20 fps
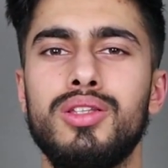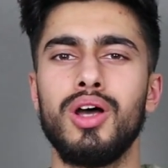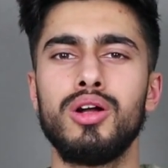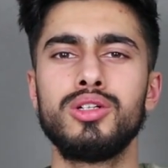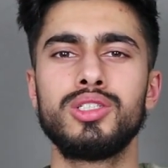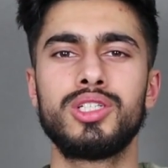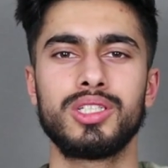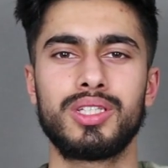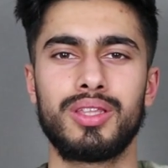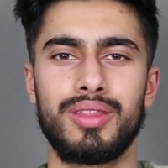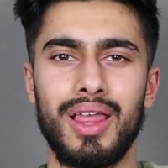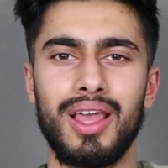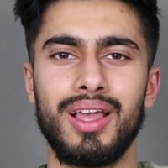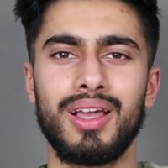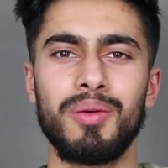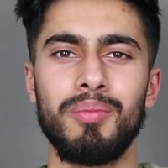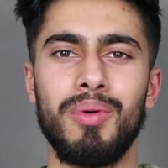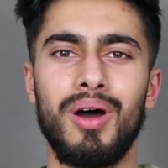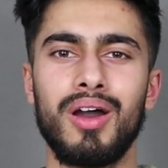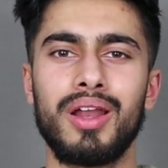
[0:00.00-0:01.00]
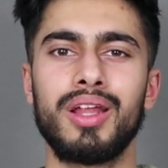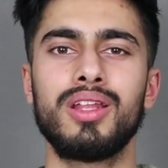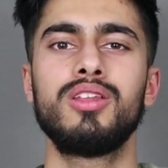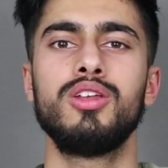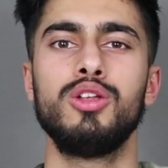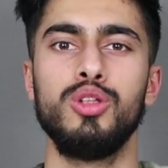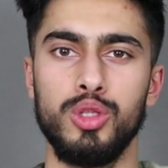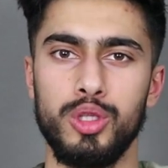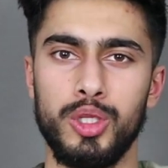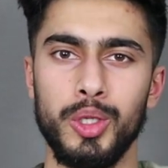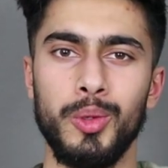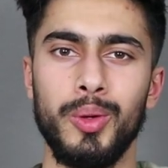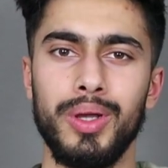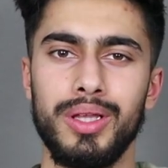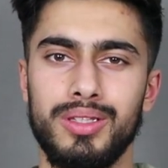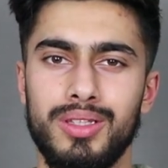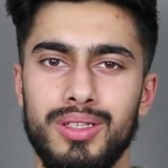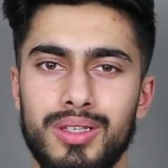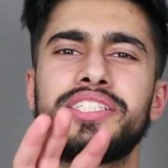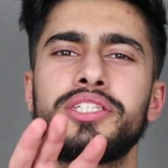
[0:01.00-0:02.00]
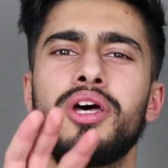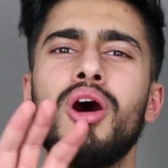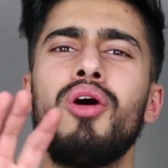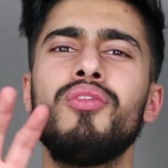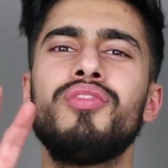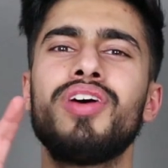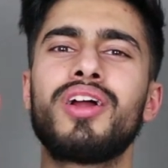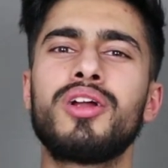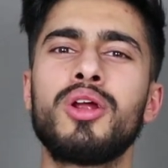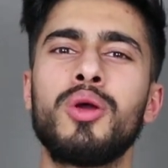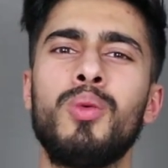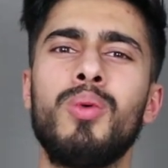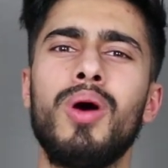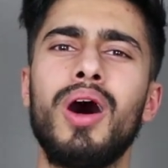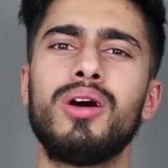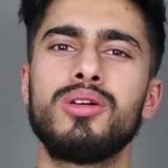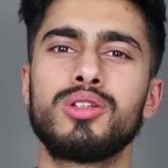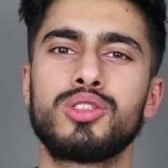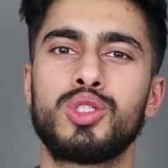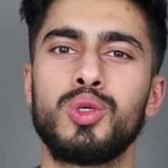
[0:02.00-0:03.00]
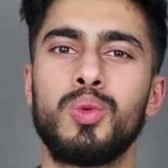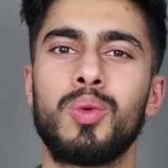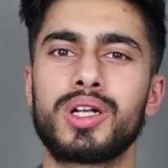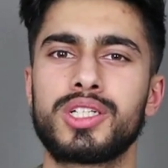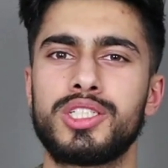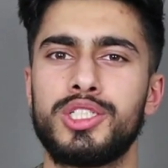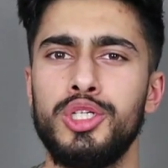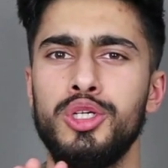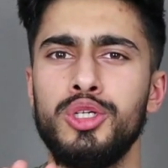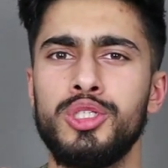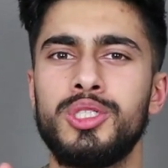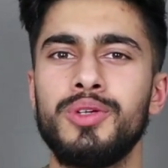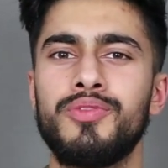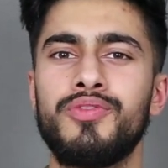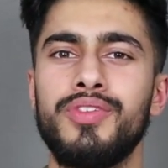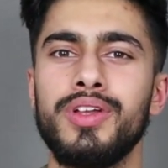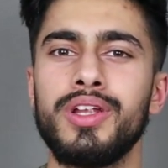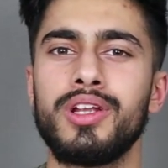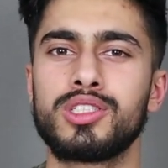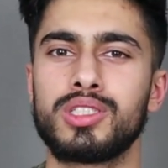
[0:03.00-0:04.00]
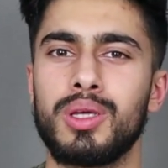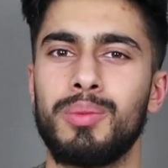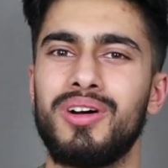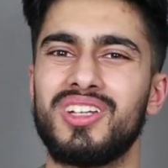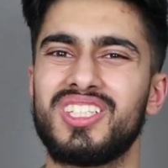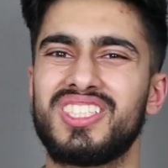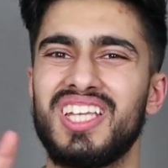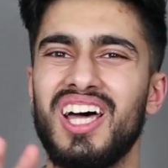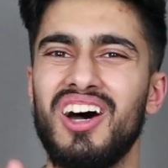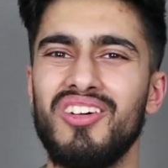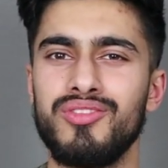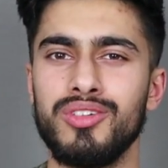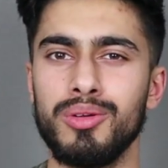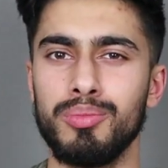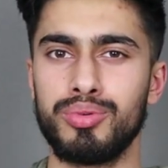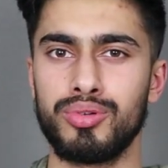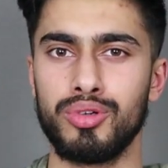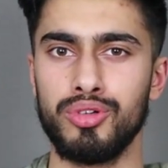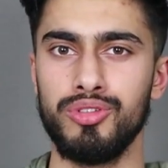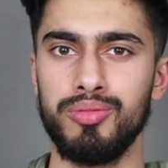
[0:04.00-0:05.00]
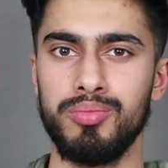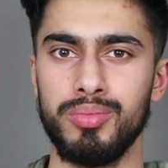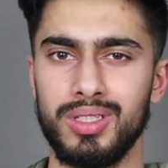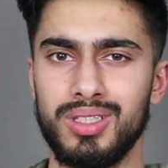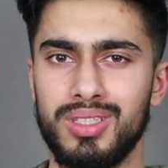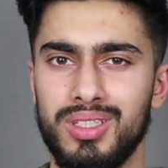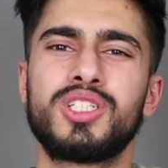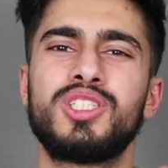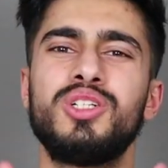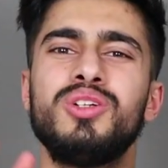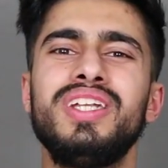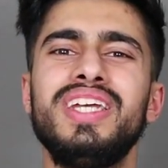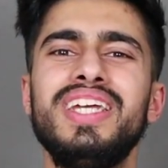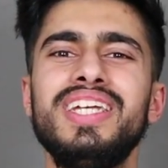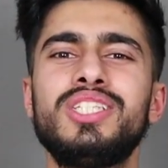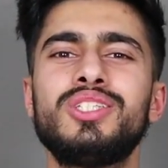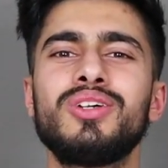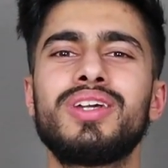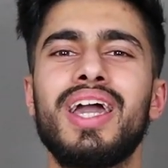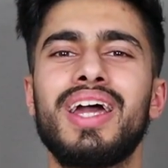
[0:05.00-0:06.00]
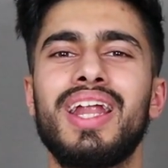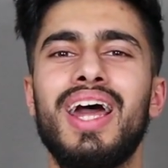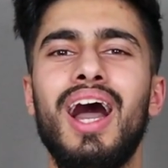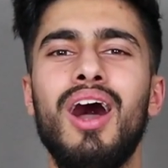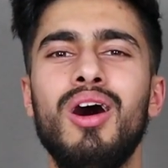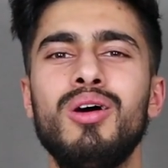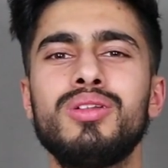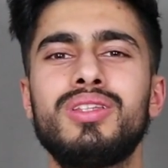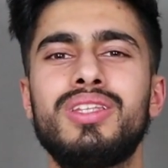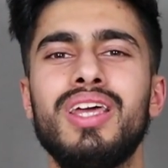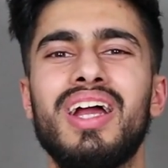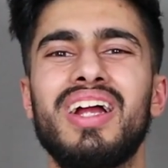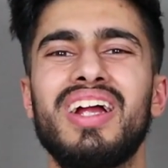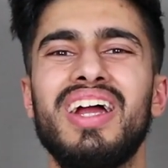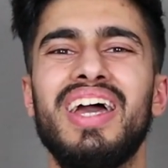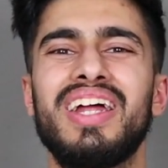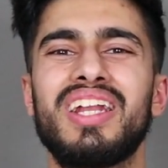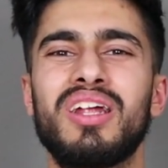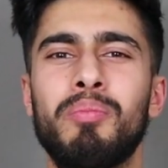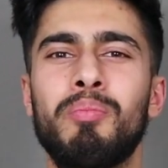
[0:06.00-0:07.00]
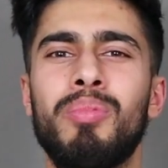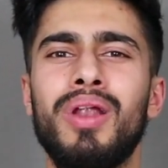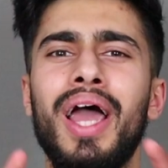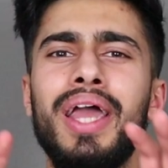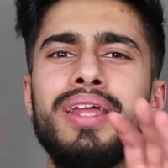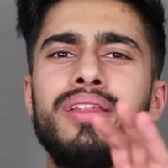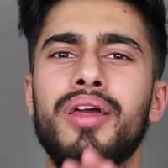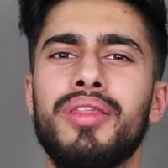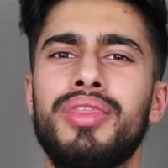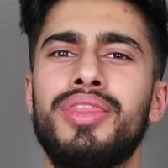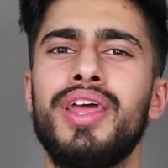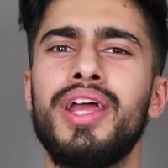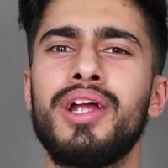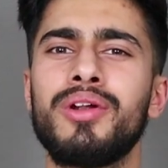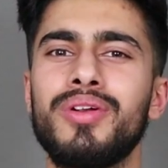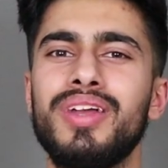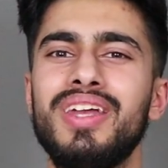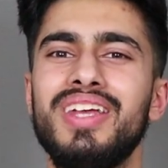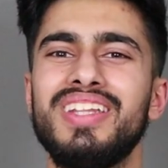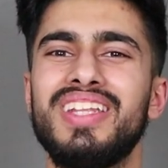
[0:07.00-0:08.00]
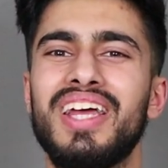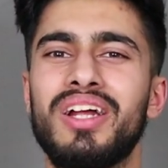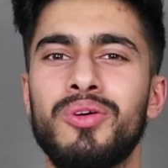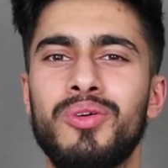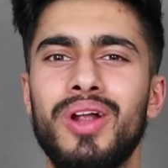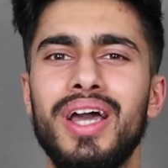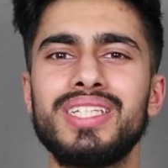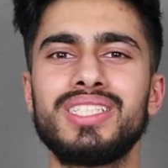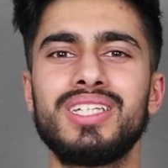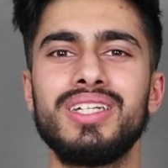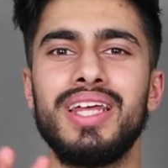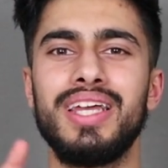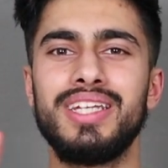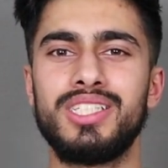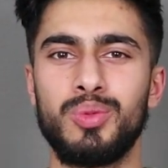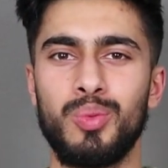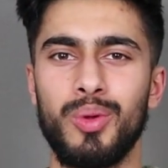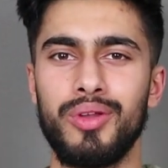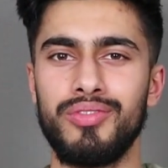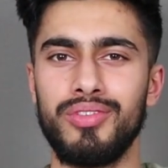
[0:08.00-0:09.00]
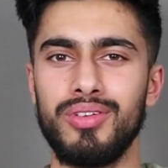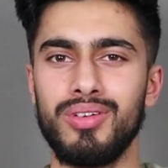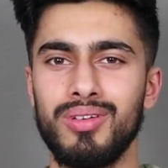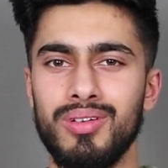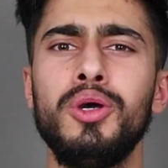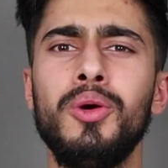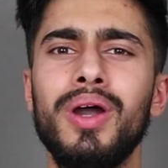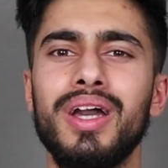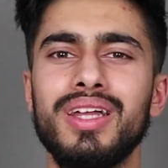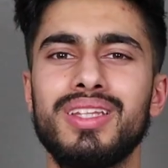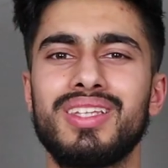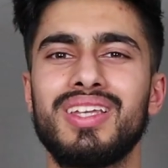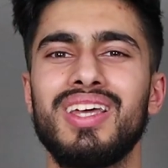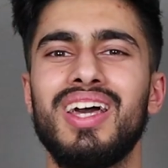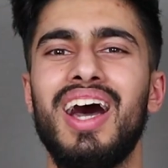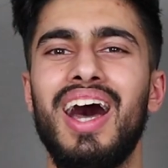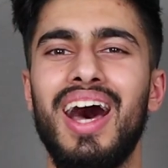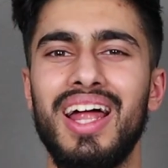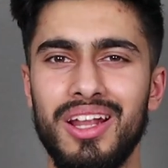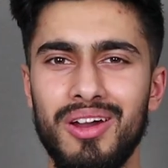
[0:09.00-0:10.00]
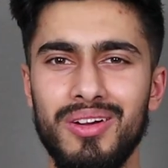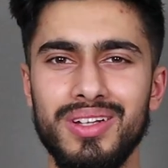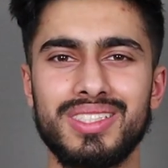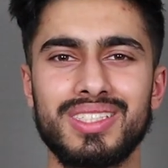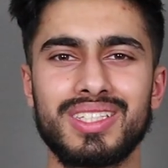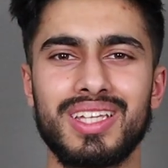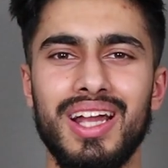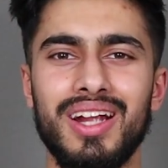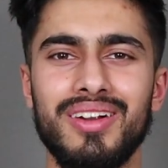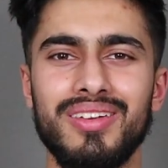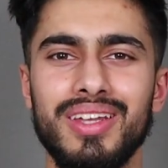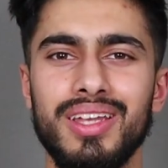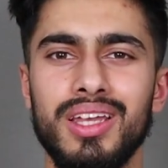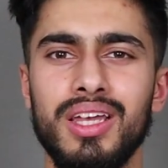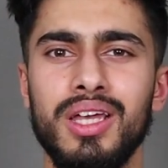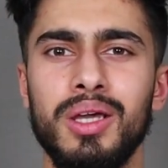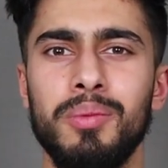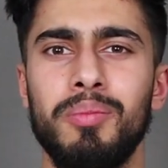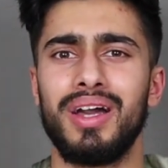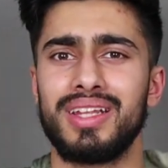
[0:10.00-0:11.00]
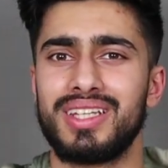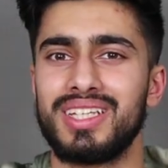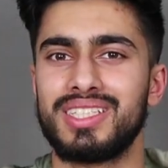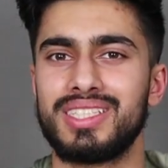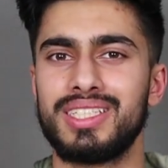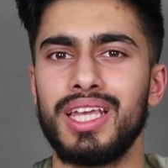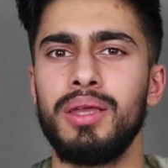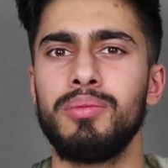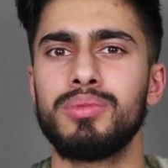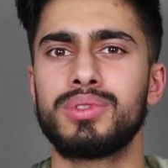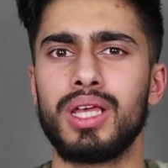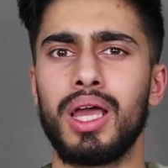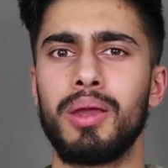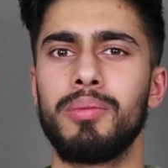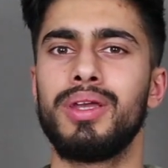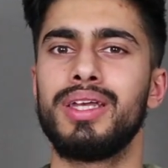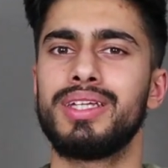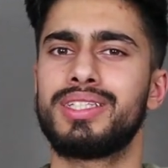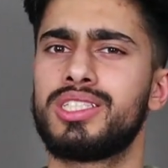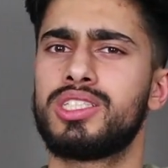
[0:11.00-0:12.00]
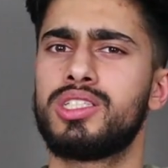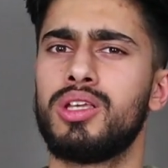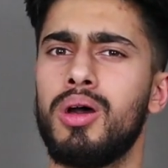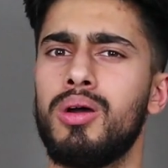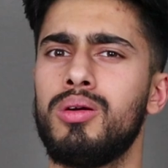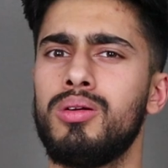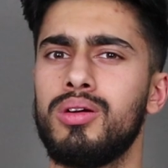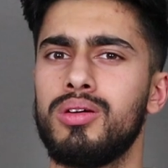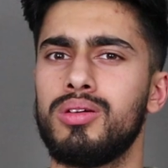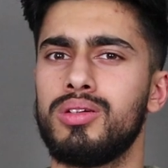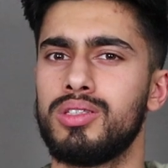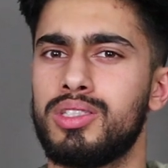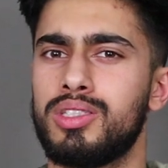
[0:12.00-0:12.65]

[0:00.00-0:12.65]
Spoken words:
don't just think about it, do it. It's all very well to watch YouTube videos about self-improvement, but you need to get out there and apply the theory that resonates with you. Do it. I know it's scary, but at the same time, it's so